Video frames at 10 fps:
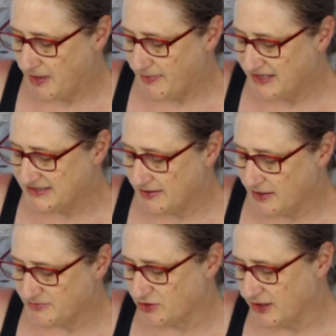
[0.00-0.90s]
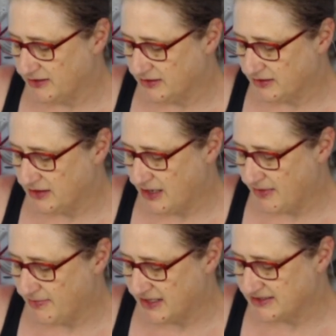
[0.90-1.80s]
my bicep, I'm sorry, not
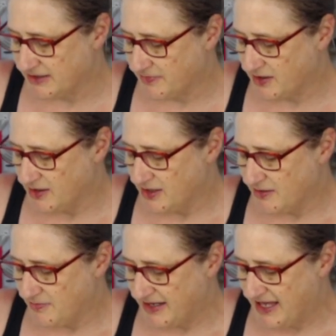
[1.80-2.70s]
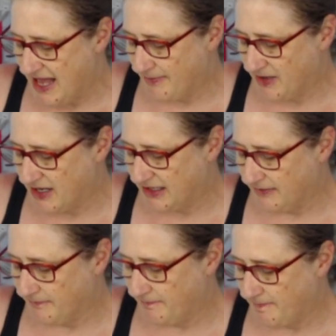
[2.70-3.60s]
my bicep, my cap height